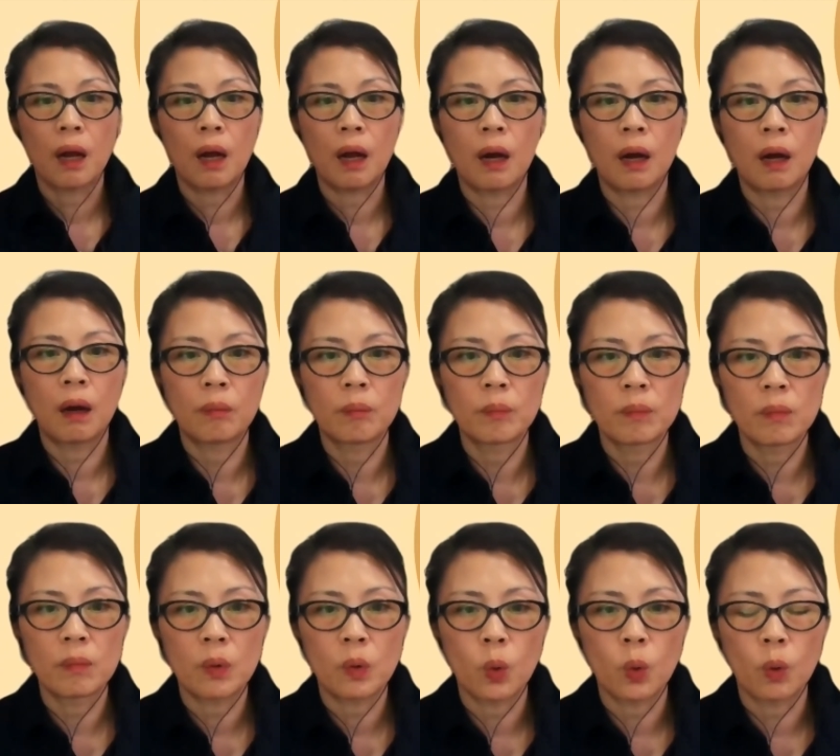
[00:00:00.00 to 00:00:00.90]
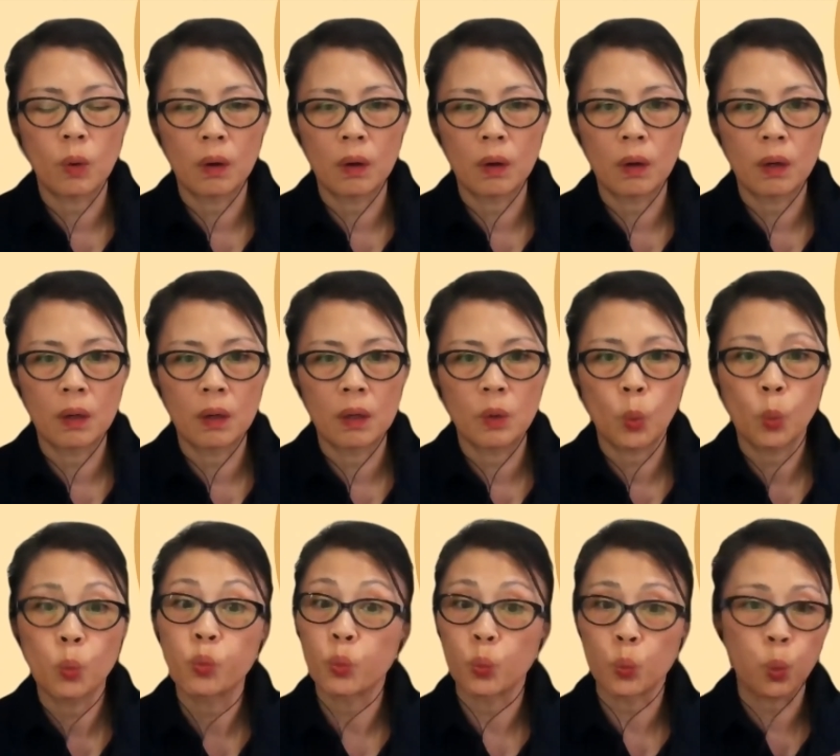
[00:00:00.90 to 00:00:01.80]
or
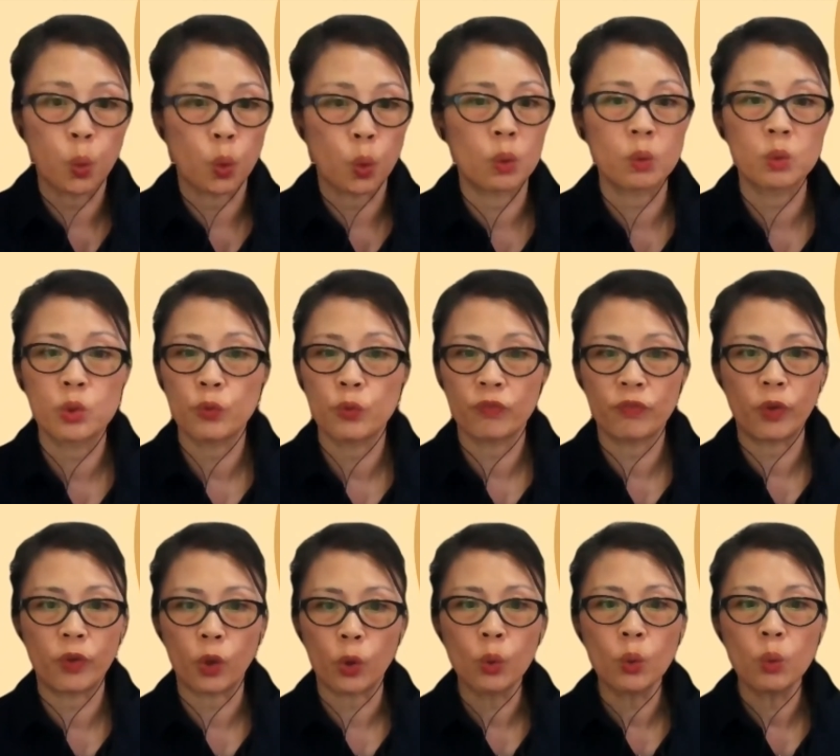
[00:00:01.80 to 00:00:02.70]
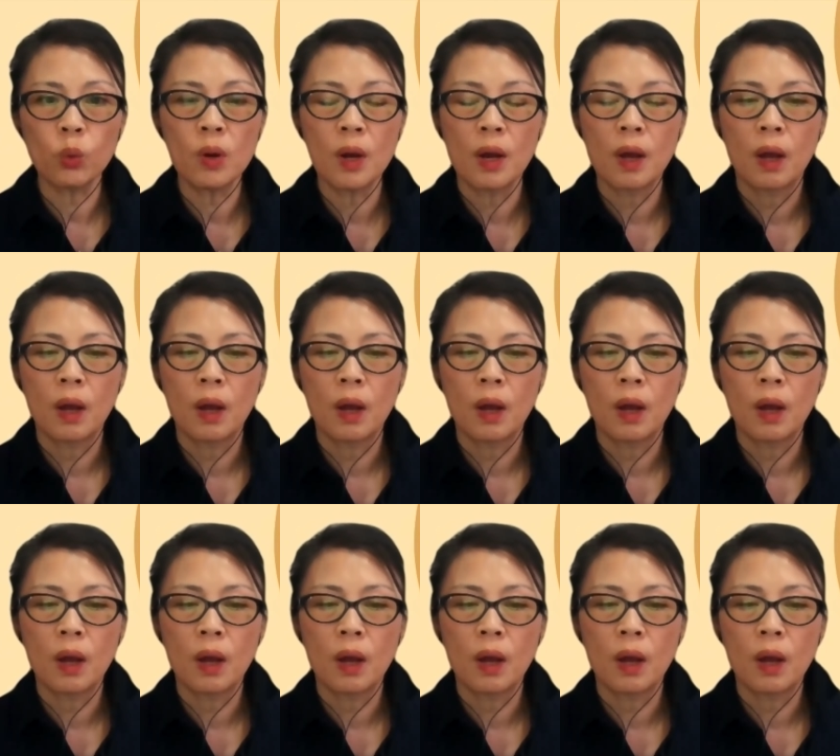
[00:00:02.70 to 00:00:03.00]
world view.